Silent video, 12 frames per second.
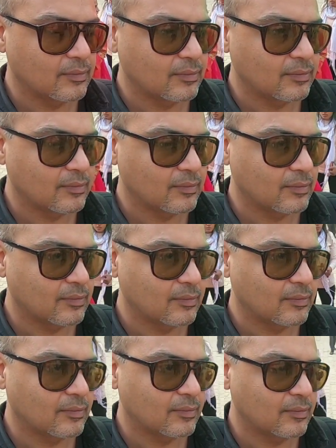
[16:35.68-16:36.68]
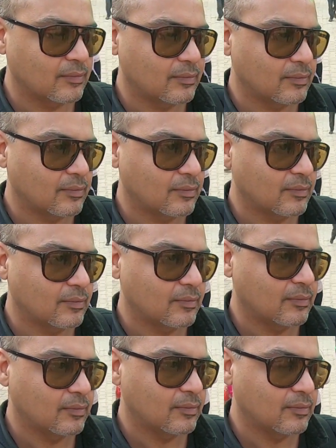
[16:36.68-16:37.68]

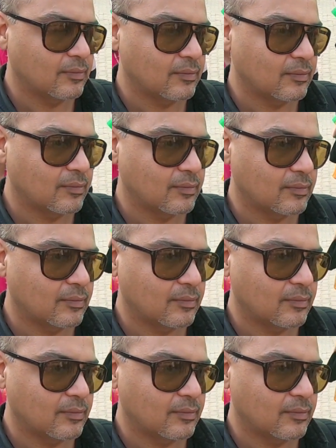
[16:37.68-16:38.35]
The person shown says nothing.